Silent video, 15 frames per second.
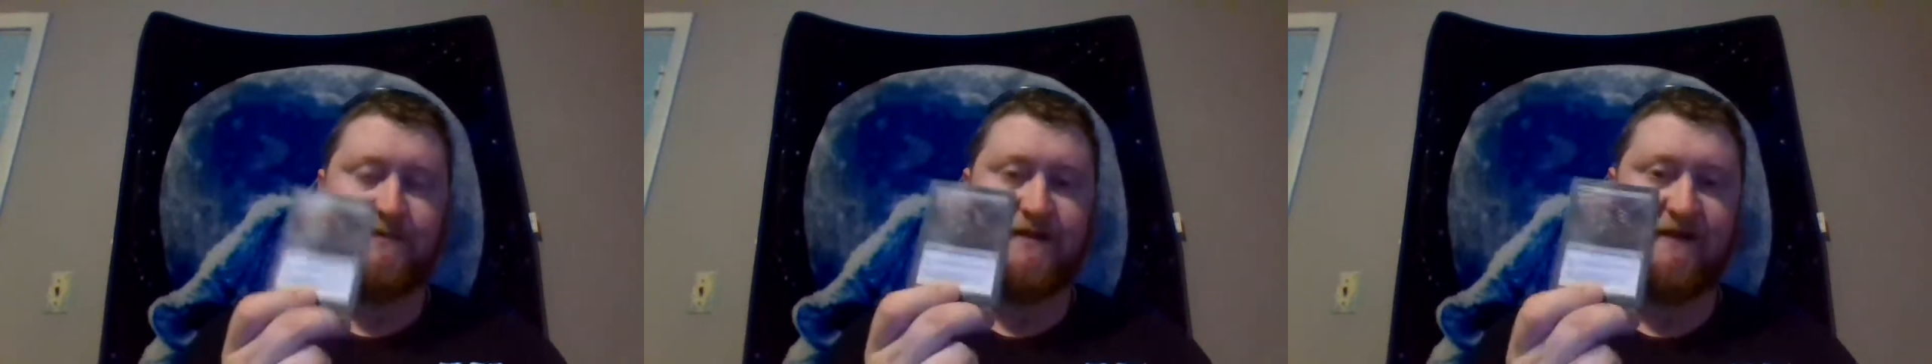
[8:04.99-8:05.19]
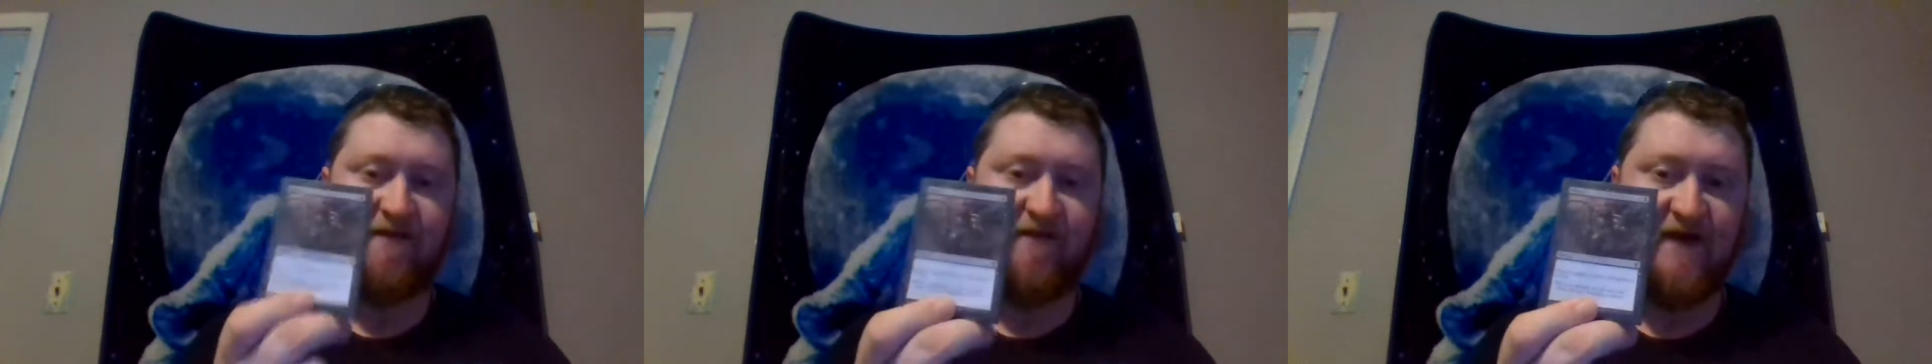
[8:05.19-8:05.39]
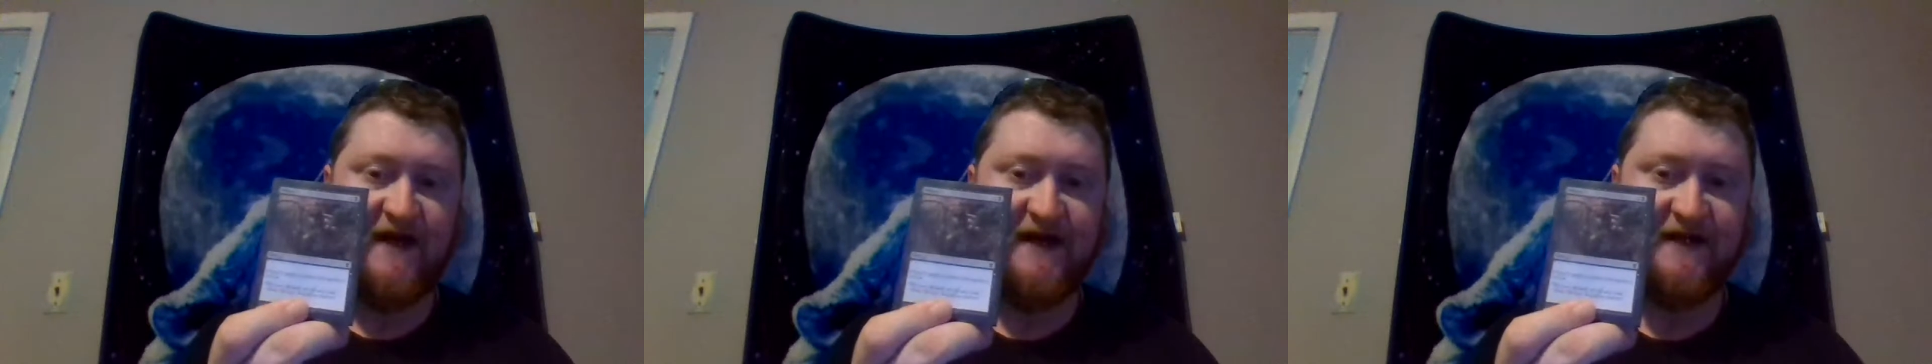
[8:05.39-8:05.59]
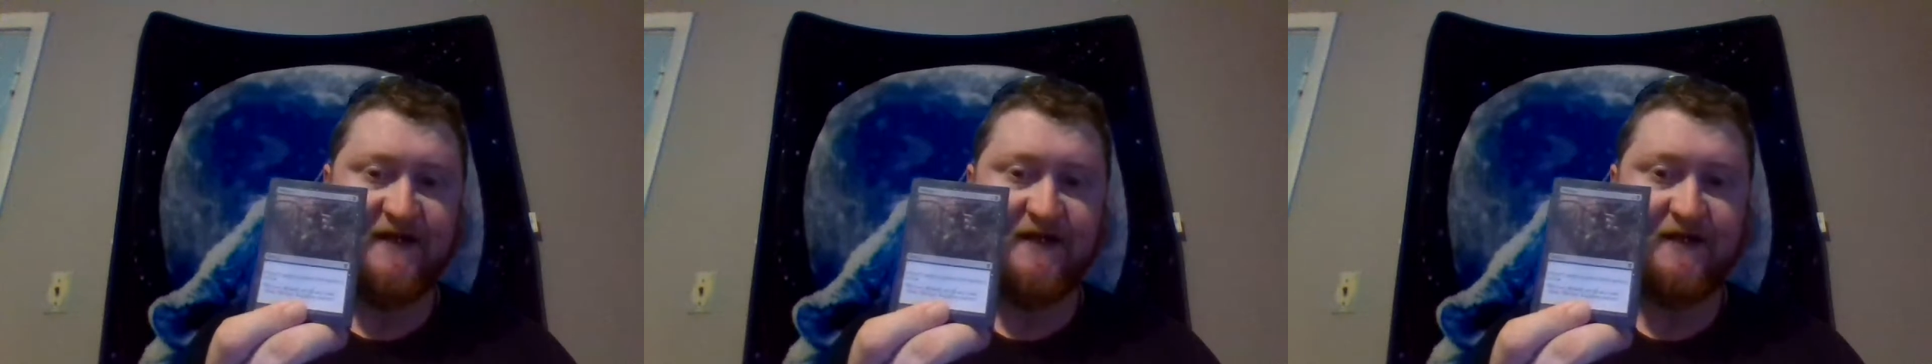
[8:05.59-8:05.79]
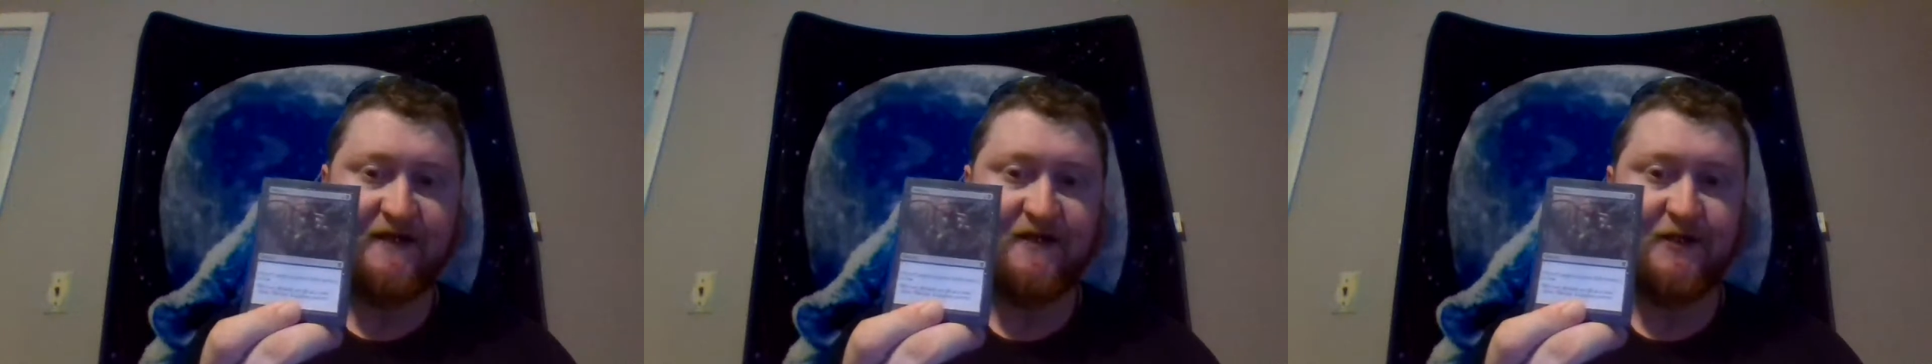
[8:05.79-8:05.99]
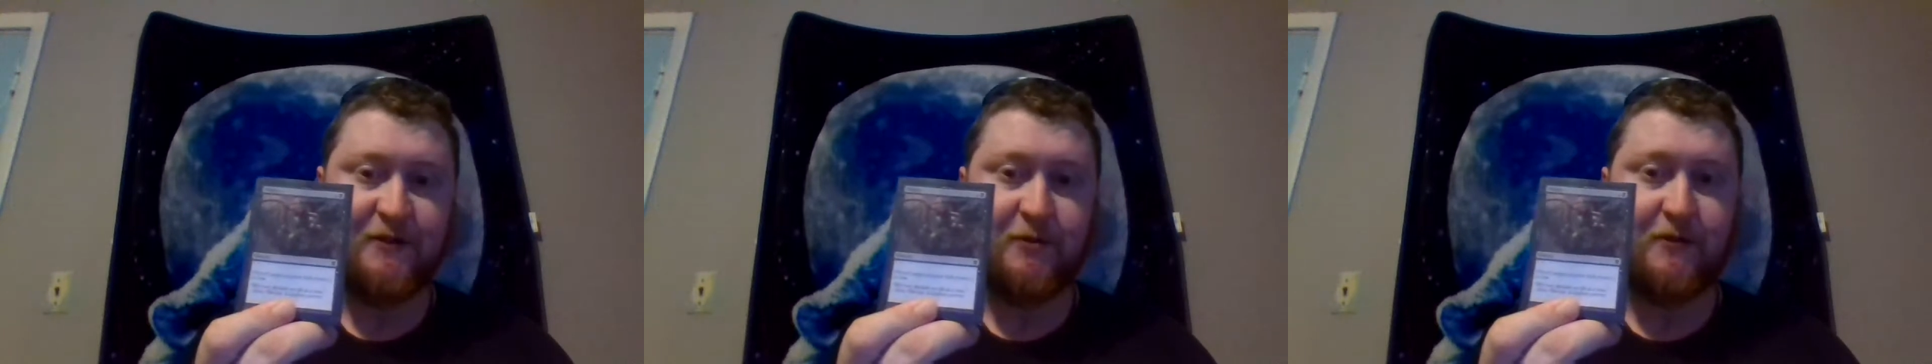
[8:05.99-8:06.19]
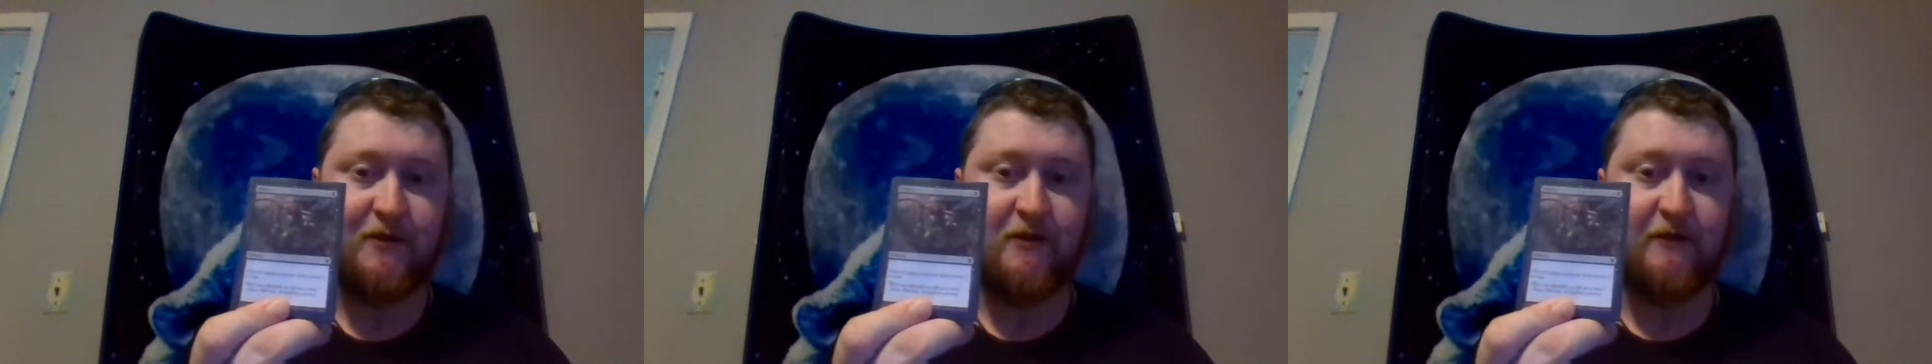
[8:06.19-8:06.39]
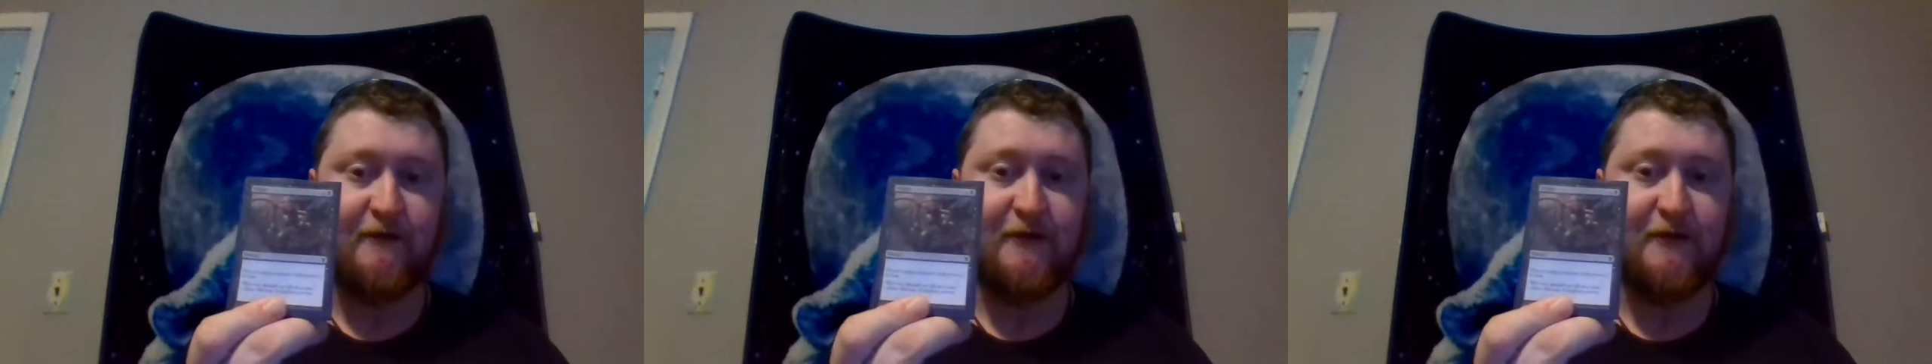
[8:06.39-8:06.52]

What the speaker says: Defeat. Destroy target